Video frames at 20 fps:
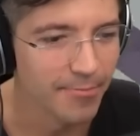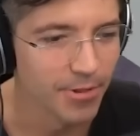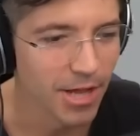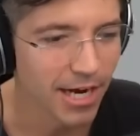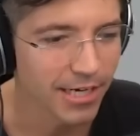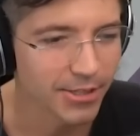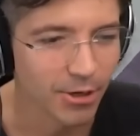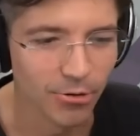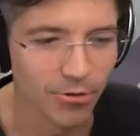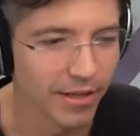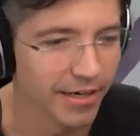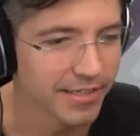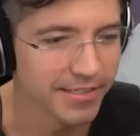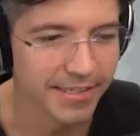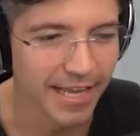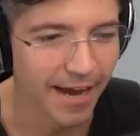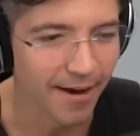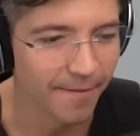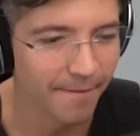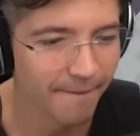block, don't let us
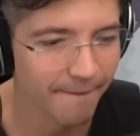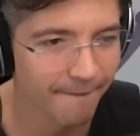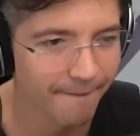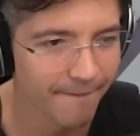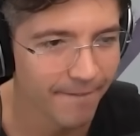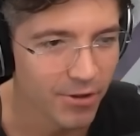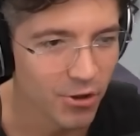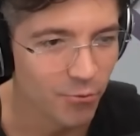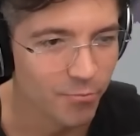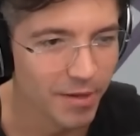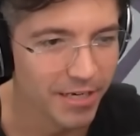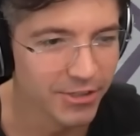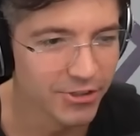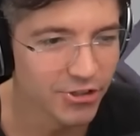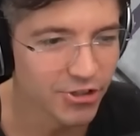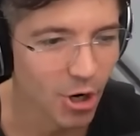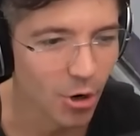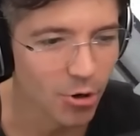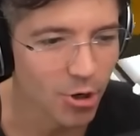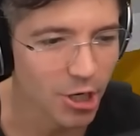down. You've been
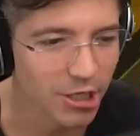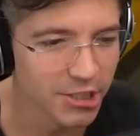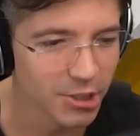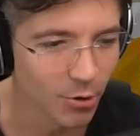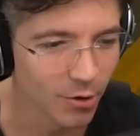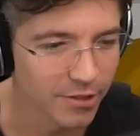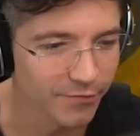so good to us